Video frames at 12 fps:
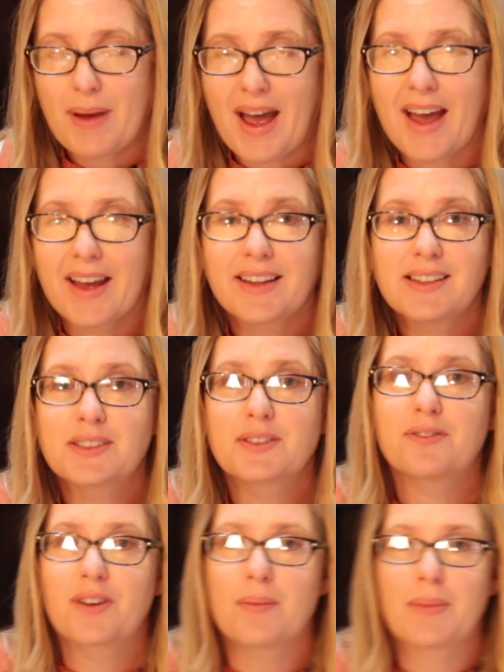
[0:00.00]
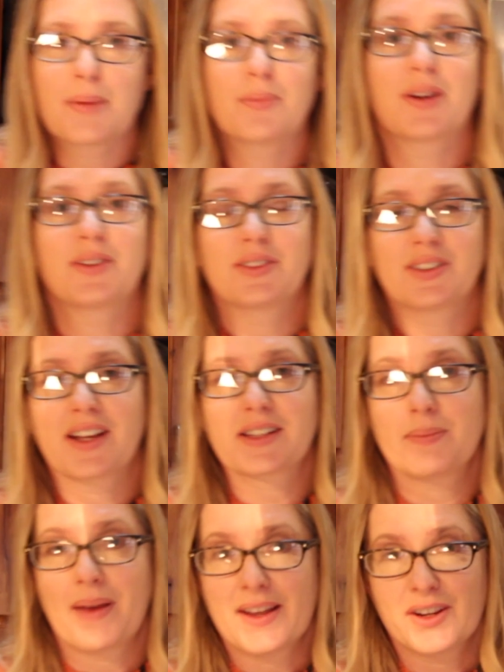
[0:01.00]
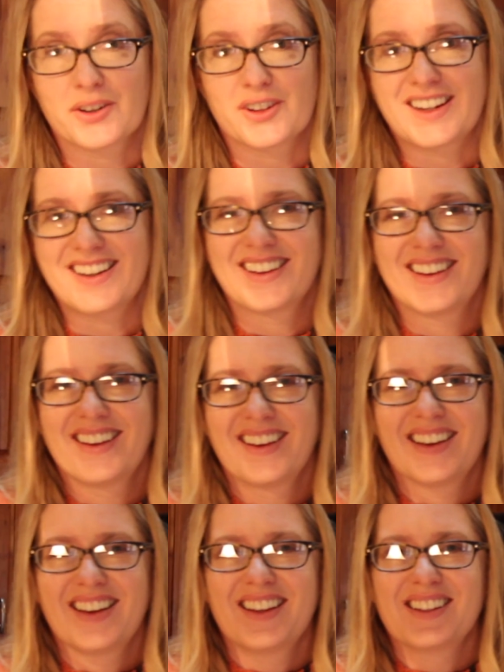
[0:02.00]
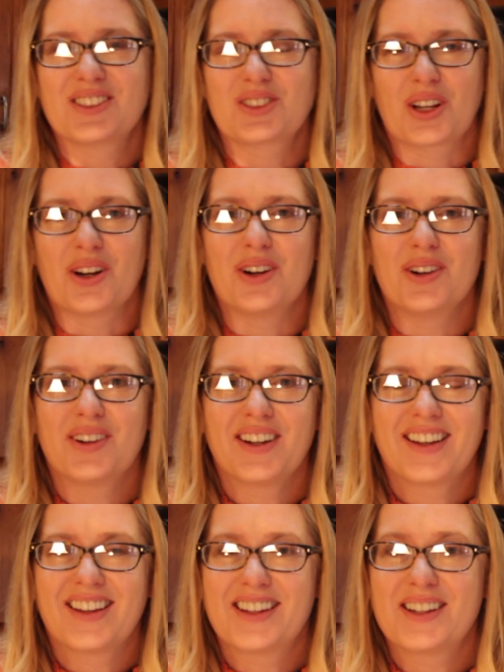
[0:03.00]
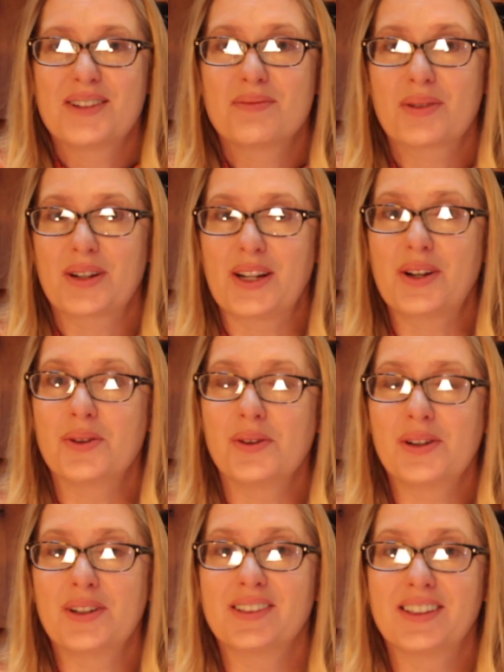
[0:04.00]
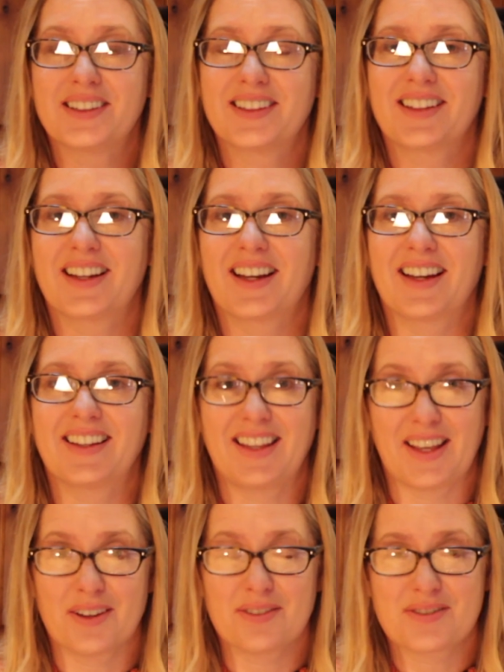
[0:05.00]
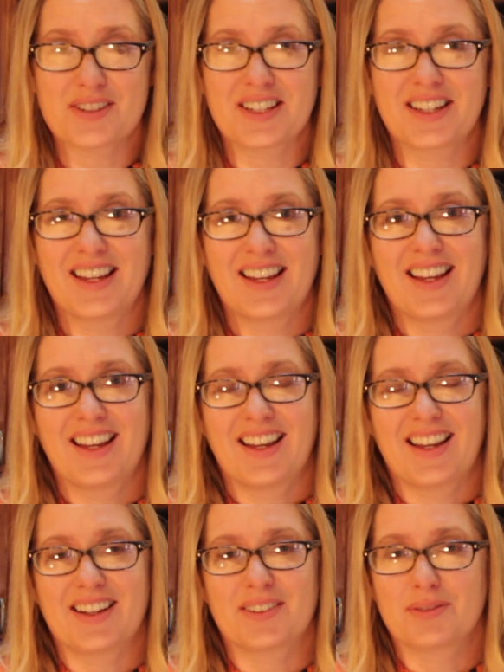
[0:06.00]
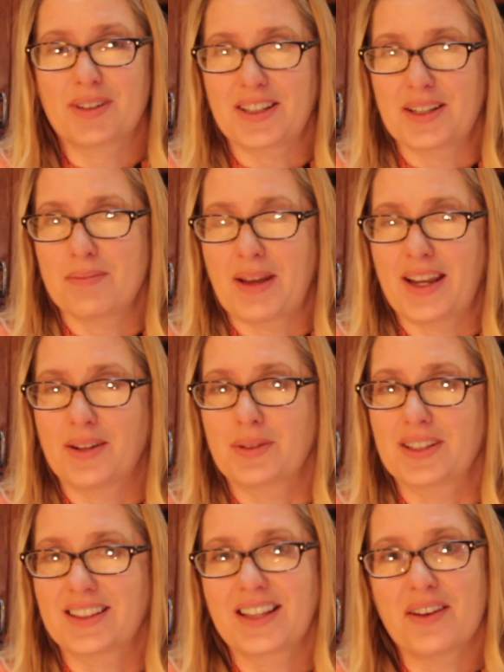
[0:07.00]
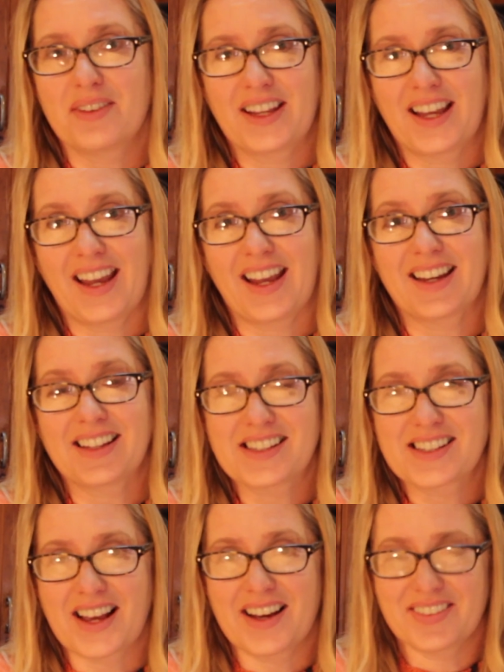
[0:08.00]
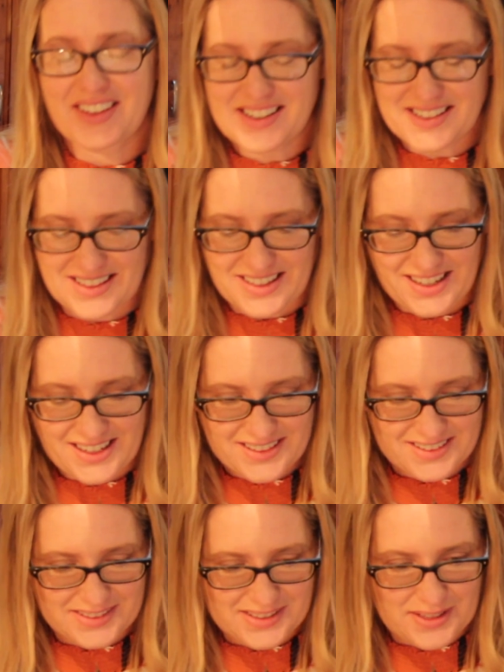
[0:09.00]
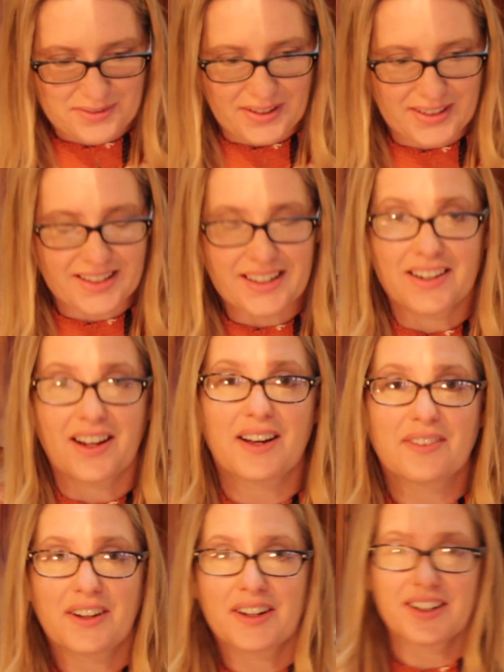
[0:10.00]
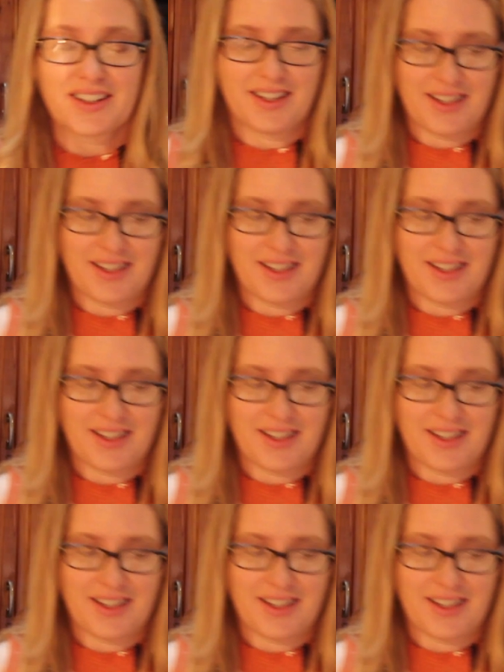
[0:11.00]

bags from my brother-in-law's bakery. So pretty cool, a gift. really made with loving hands, obviously. Let's see if I can get it off here.